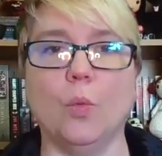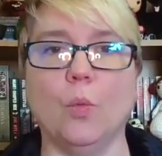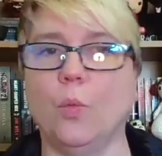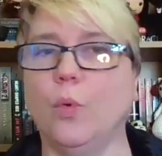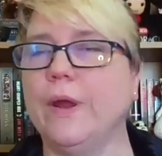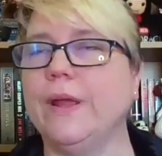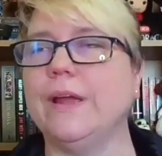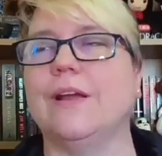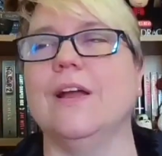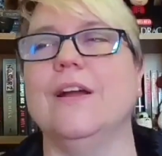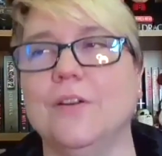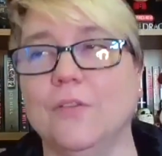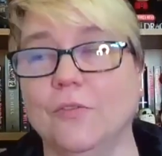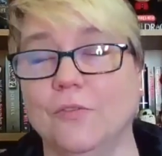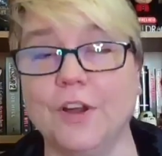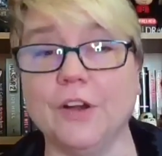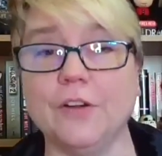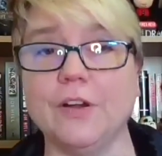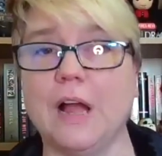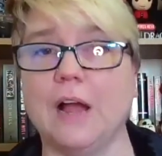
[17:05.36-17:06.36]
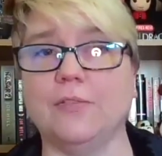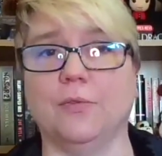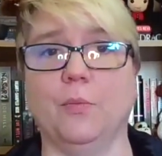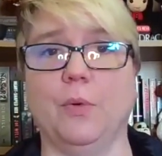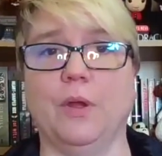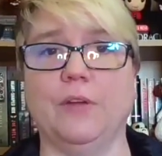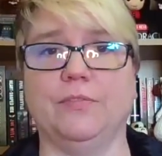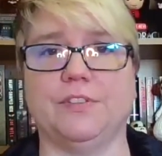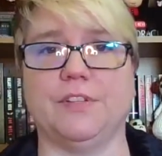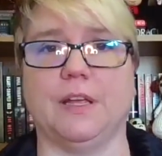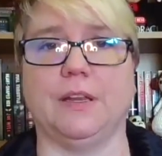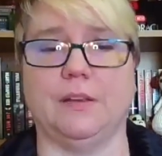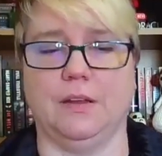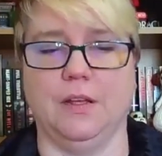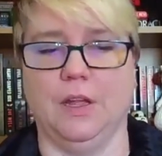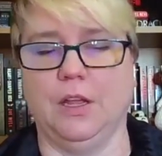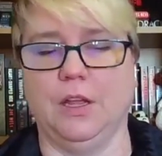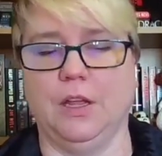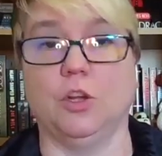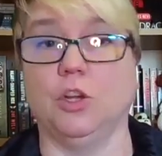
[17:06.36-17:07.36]
we very often we've said,
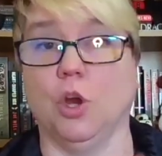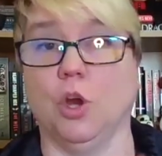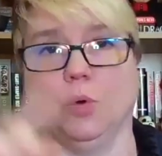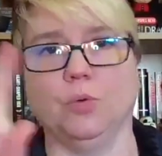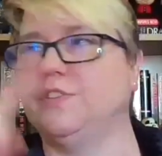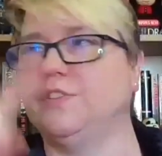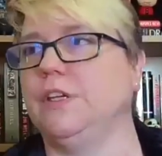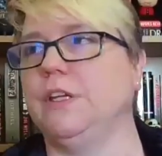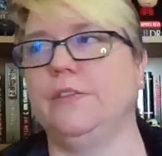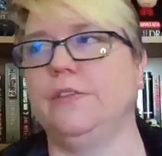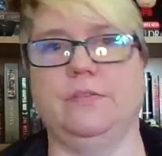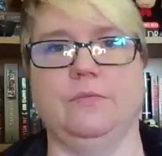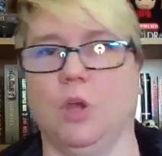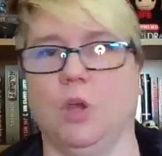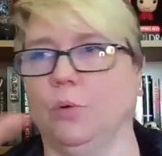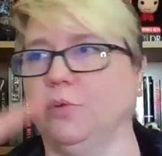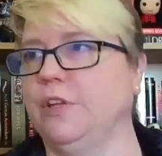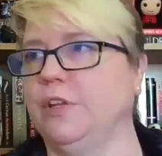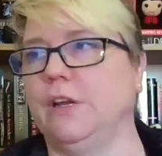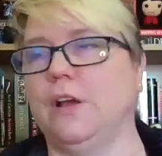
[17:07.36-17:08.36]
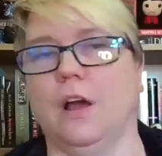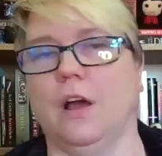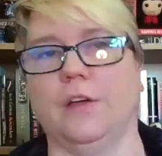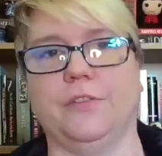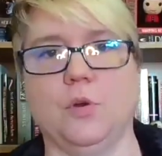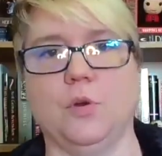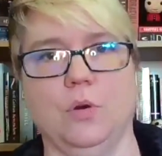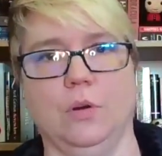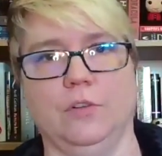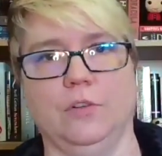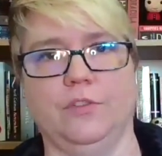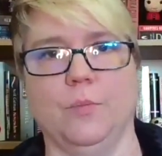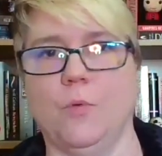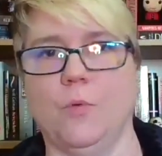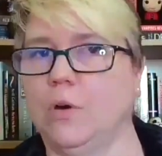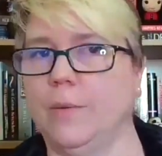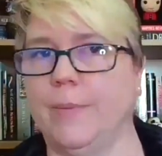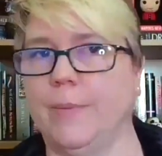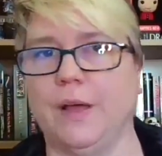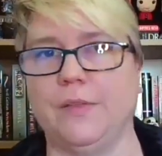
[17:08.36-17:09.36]
go see Gothic horror for
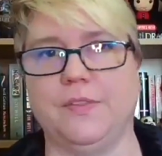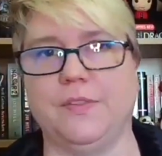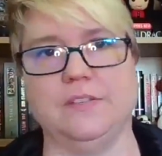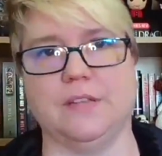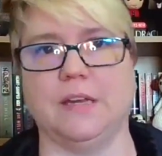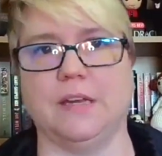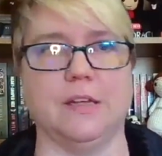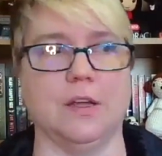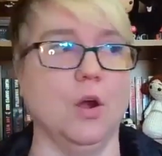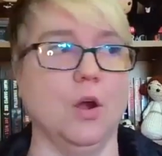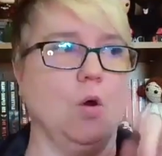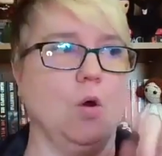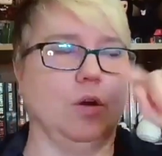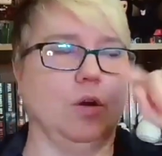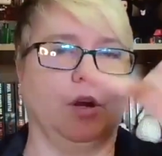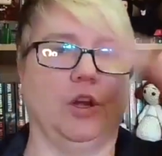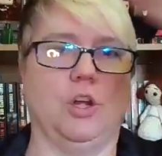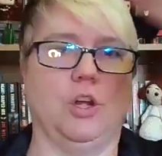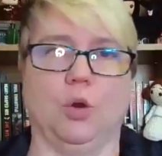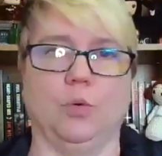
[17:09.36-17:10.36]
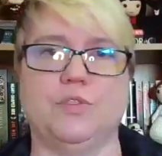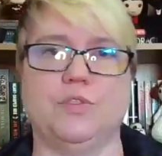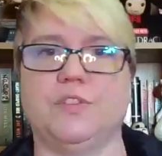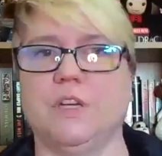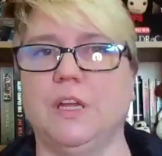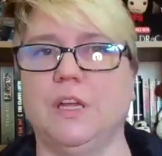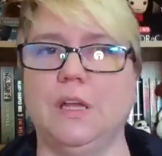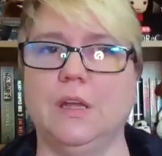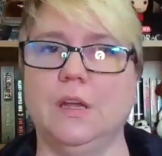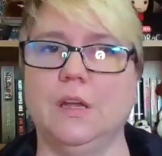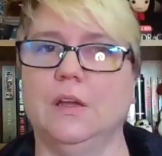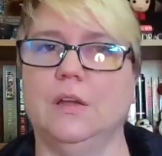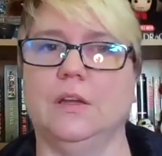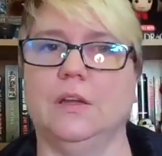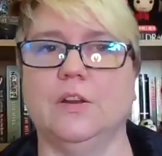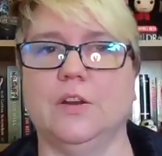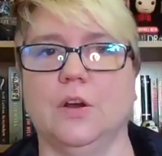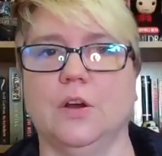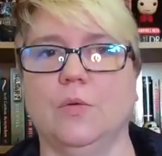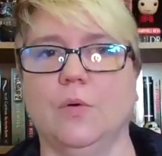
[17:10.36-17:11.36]
more about this idea, or go see,
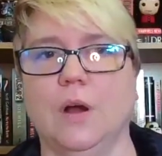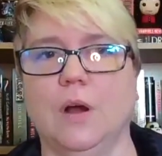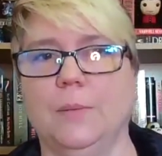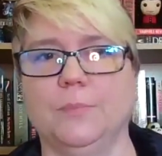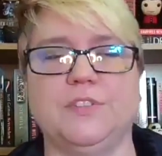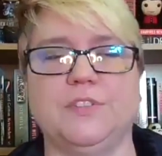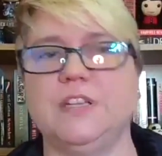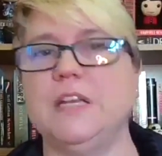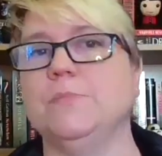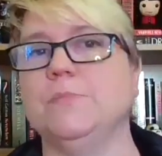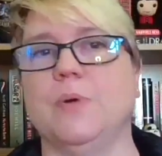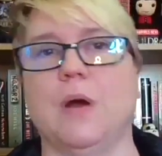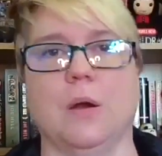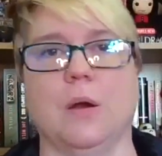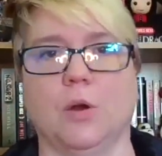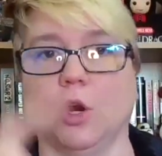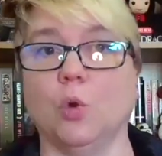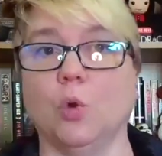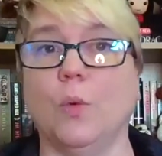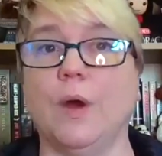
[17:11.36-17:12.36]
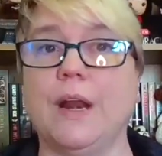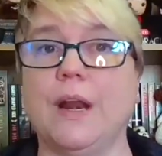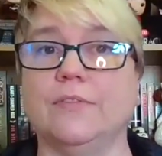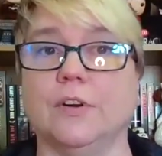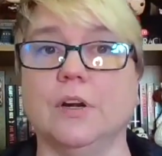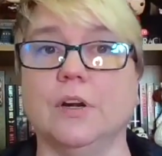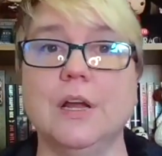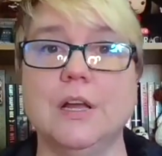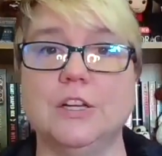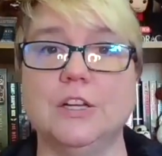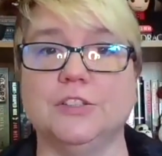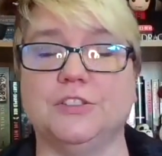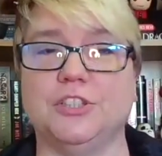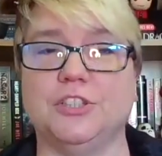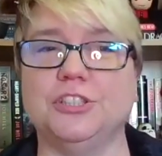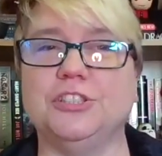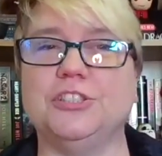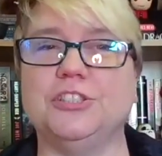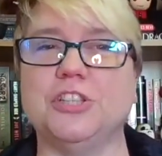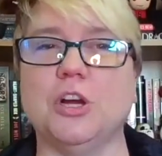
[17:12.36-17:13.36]
you know, steampunk or whatever,
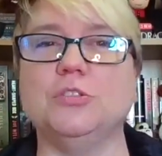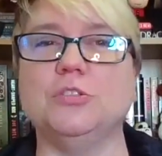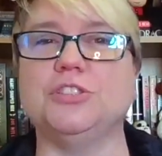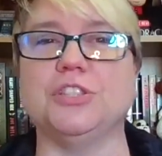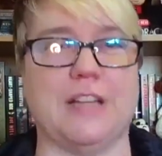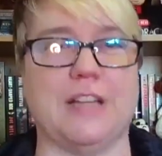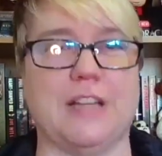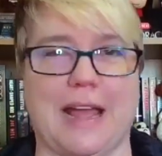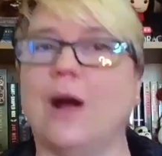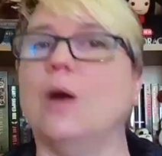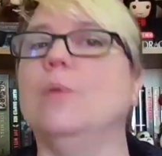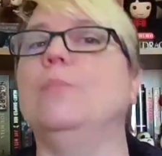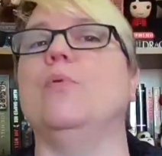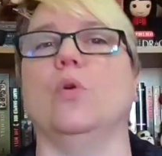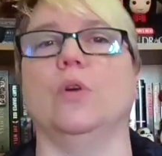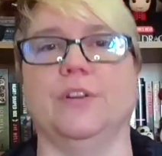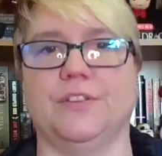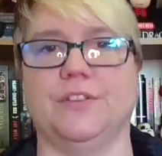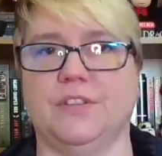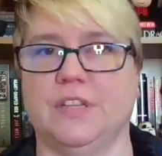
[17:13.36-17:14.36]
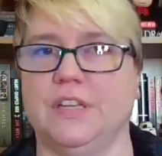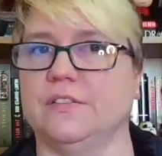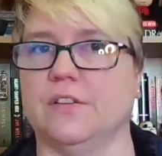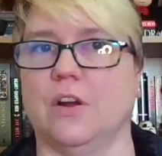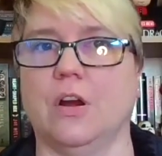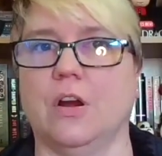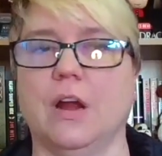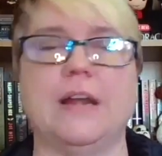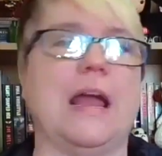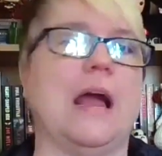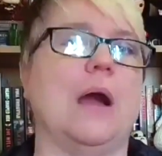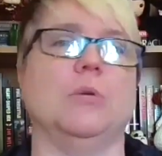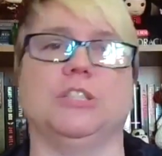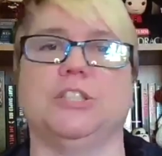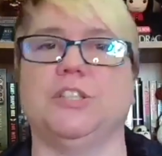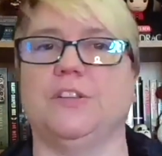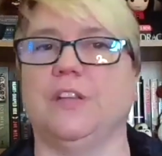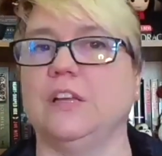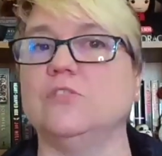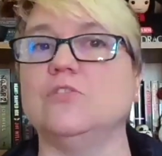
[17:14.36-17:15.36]
to show just how porous these are and how
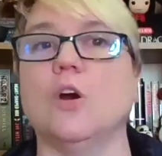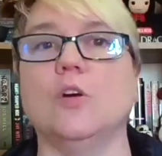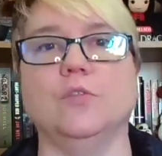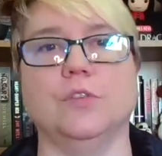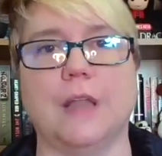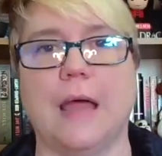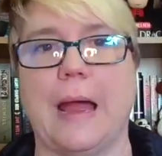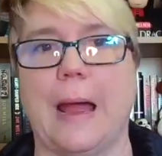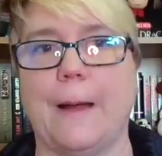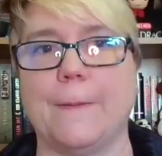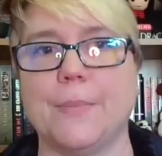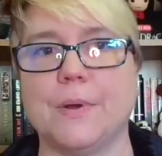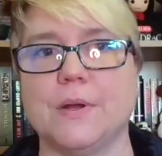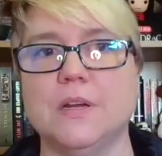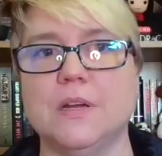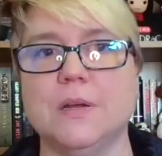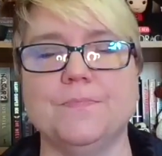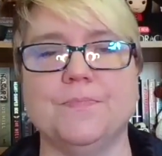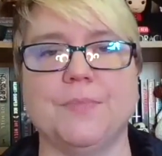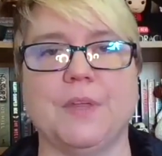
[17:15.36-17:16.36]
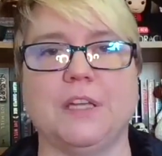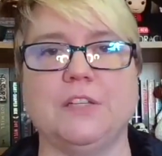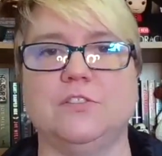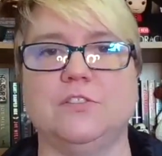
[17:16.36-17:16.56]
much things overlap. Yeah.